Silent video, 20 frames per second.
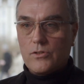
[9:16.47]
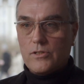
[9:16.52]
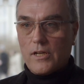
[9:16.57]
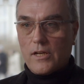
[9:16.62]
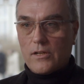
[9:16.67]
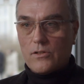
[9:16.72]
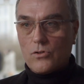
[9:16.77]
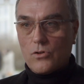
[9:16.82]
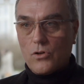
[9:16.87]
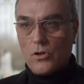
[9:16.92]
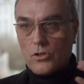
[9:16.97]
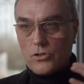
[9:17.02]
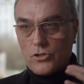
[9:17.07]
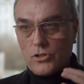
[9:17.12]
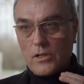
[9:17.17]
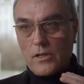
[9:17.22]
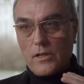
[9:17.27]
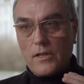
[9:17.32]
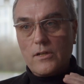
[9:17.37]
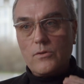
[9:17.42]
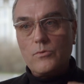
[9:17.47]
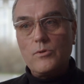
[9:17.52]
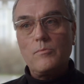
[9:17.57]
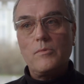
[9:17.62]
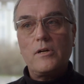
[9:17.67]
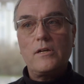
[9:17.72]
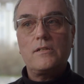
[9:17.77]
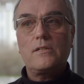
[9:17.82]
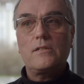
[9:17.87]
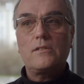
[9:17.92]
technologically we
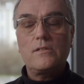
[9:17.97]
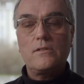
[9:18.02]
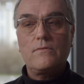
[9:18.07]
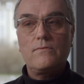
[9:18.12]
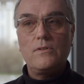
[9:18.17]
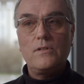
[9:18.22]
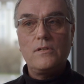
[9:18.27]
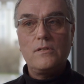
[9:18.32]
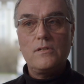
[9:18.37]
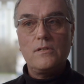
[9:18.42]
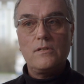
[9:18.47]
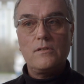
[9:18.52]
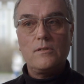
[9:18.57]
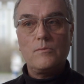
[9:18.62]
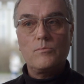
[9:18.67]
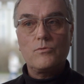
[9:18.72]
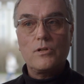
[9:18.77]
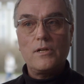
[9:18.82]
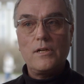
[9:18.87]
might intervene in the